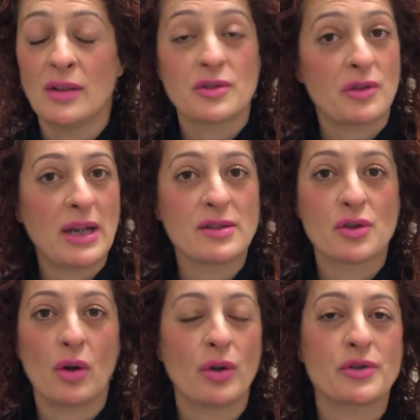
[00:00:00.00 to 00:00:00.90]

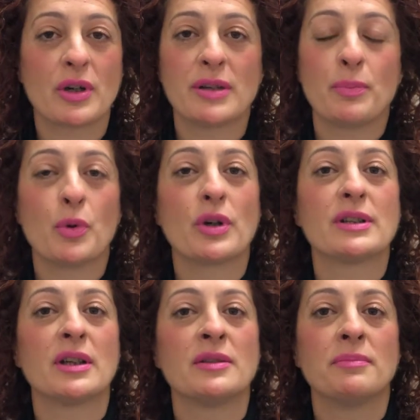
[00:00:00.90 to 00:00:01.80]
trends also are
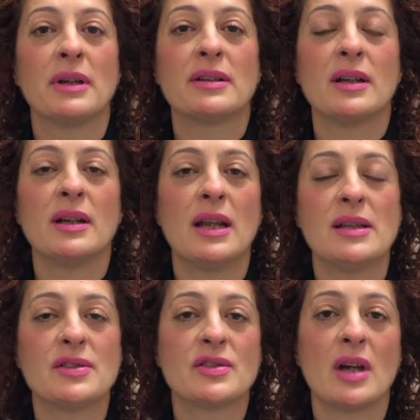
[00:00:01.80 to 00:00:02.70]
important. But
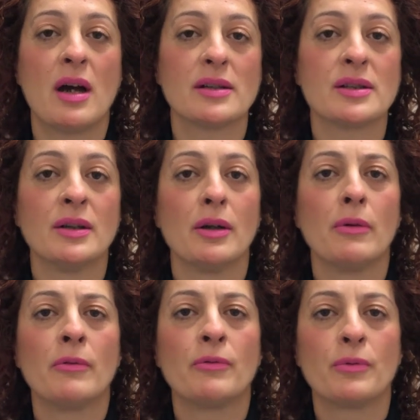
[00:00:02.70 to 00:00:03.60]
let's start
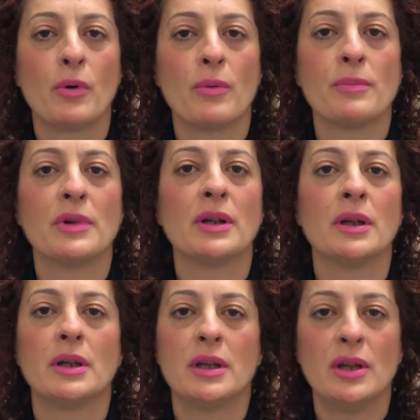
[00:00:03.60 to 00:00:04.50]
from
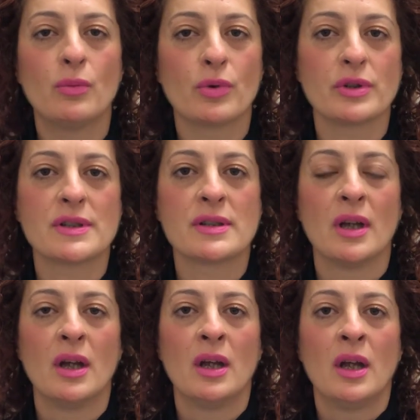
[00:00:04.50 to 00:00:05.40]
keywords.
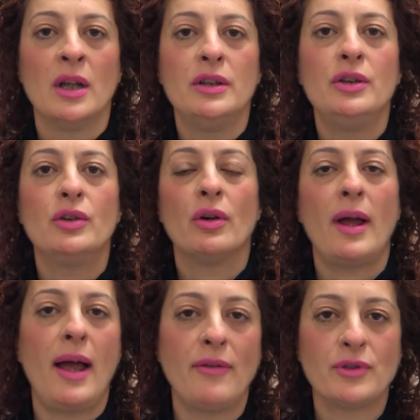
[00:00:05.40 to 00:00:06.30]
You
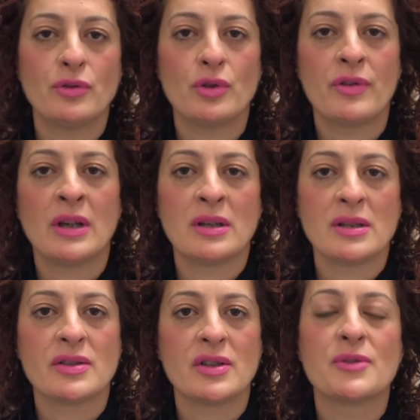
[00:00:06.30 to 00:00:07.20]
have to do the
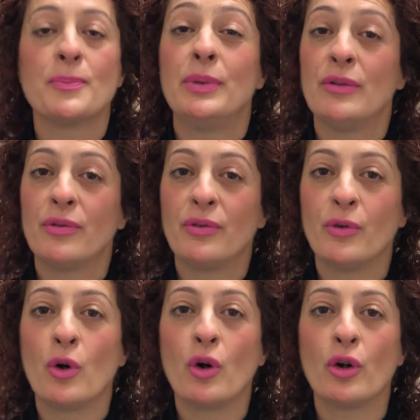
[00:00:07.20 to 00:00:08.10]
research
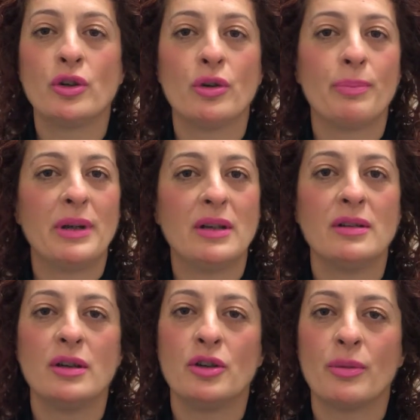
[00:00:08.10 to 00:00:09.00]
before you
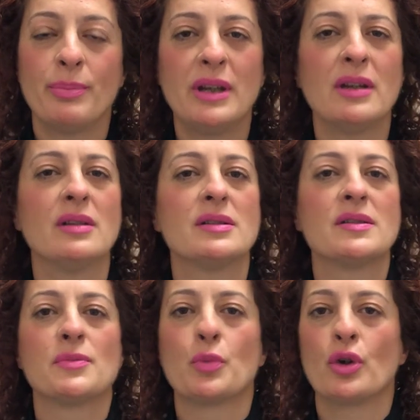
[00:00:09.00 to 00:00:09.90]
pin your pins,
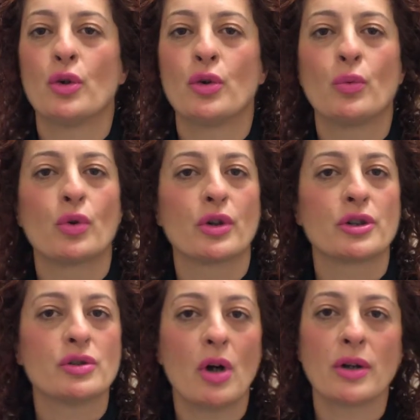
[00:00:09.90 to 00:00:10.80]
put it on a Word
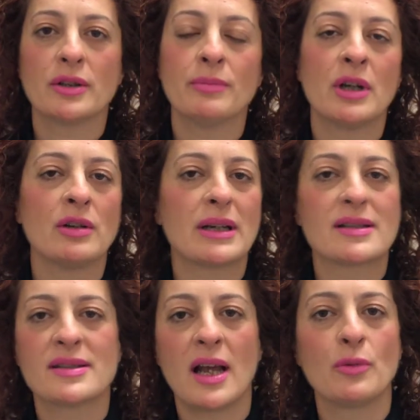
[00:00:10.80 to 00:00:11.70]
document,
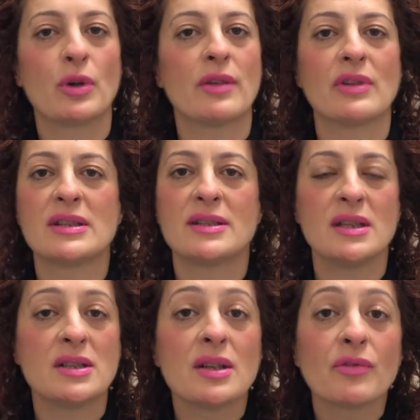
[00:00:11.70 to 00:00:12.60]
Excel, whatever is
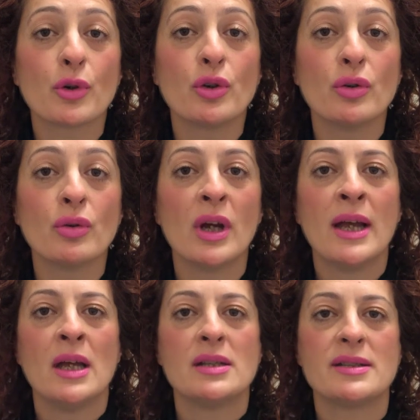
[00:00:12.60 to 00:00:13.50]
easier for you.
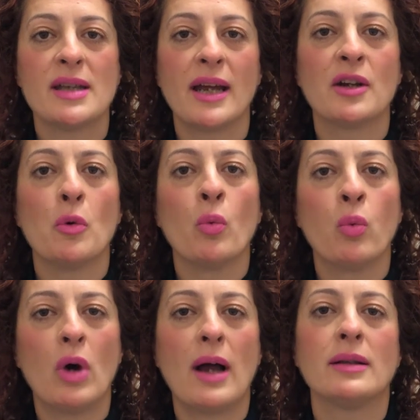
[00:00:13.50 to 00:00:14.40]
Check
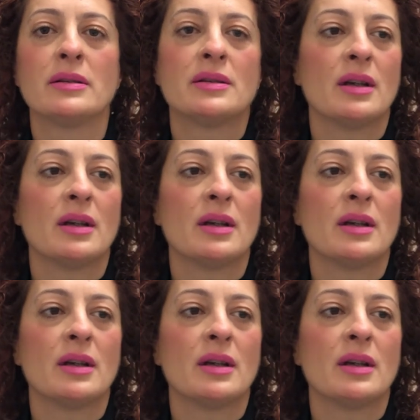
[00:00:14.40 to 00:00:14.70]
what